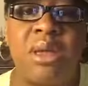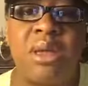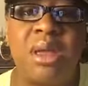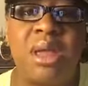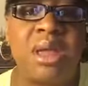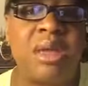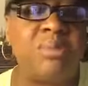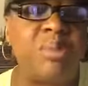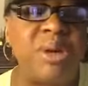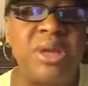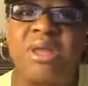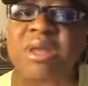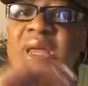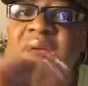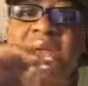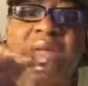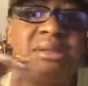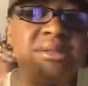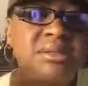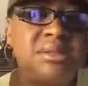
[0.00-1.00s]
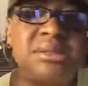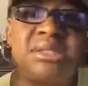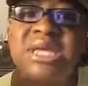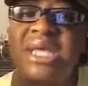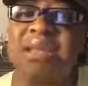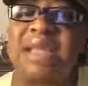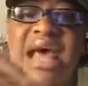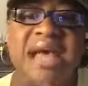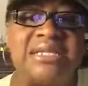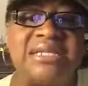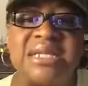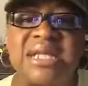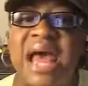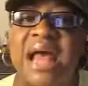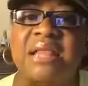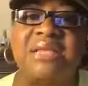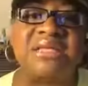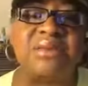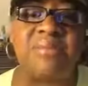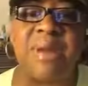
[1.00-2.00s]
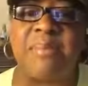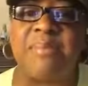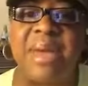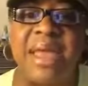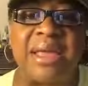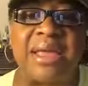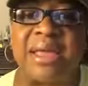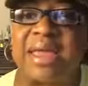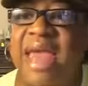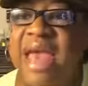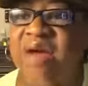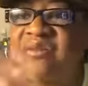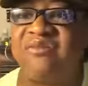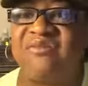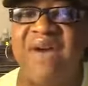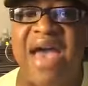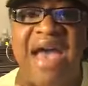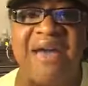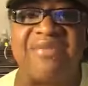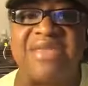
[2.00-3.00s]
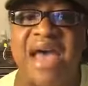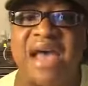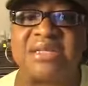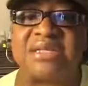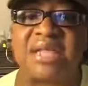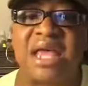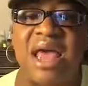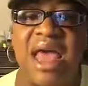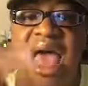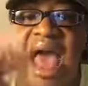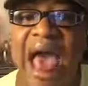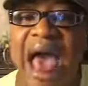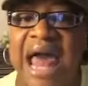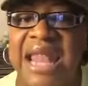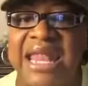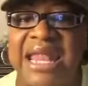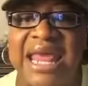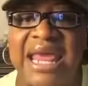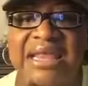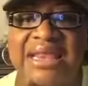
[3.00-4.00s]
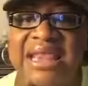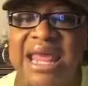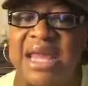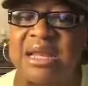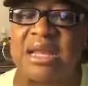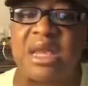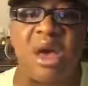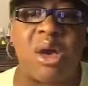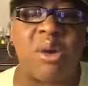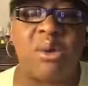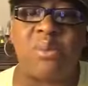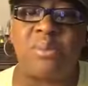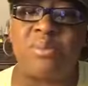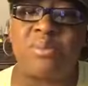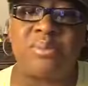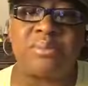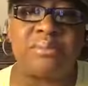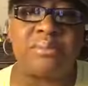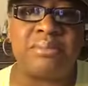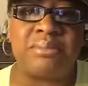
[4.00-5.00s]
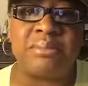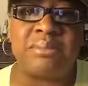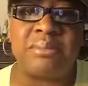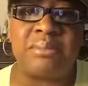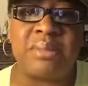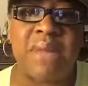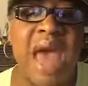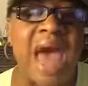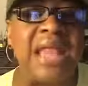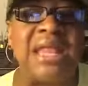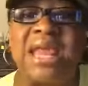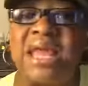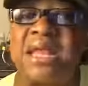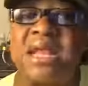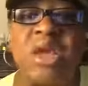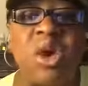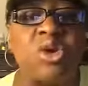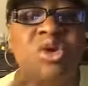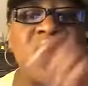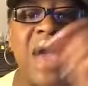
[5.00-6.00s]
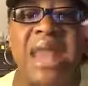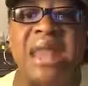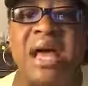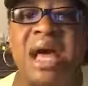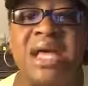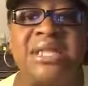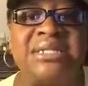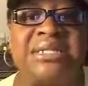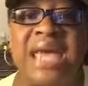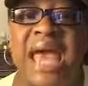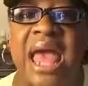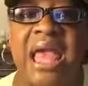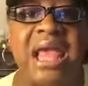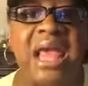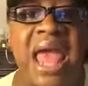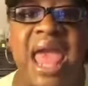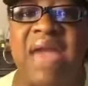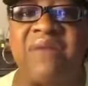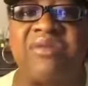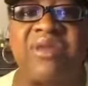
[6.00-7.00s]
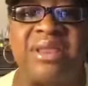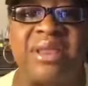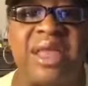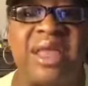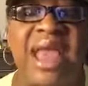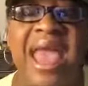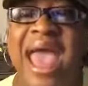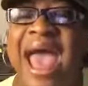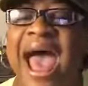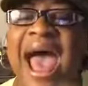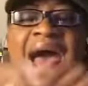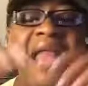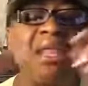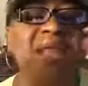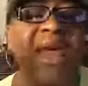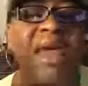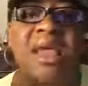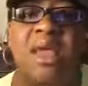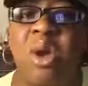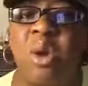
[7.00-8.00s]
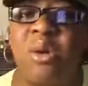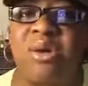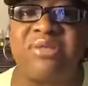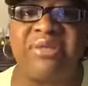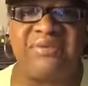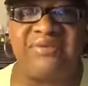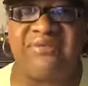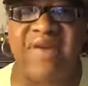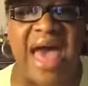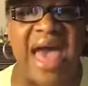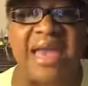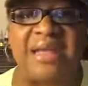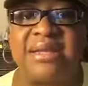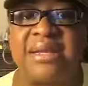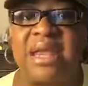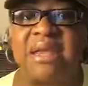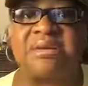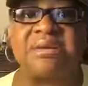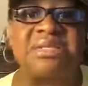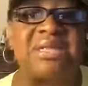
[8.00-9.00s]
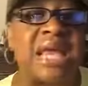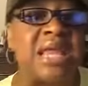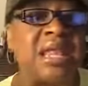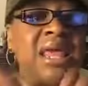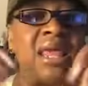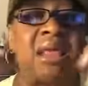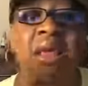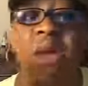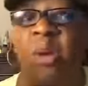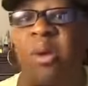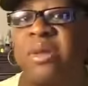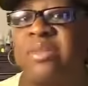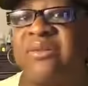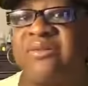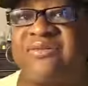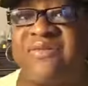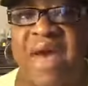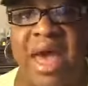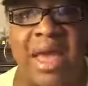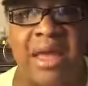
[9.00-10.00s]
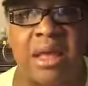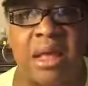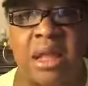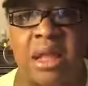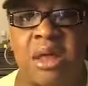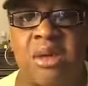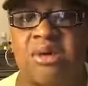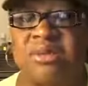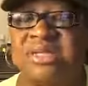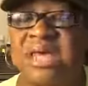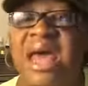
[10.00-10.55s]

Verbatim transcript: He put $10,000 in my bank account, $5,000. I let that go. I let it go. You got to untie everything. I let go of the fine dinners. I let go of the fine clothes.